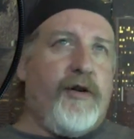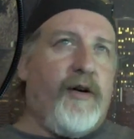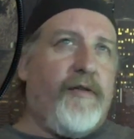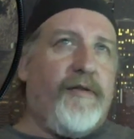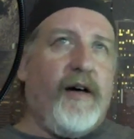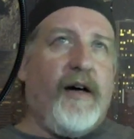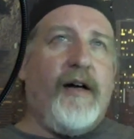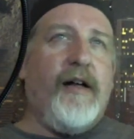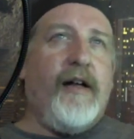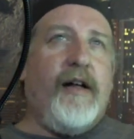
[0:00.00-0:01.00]
of
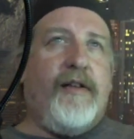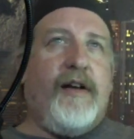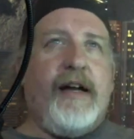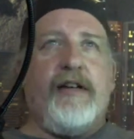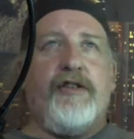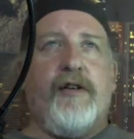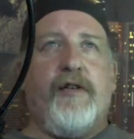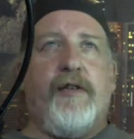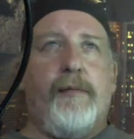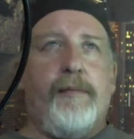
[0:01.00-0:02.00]
the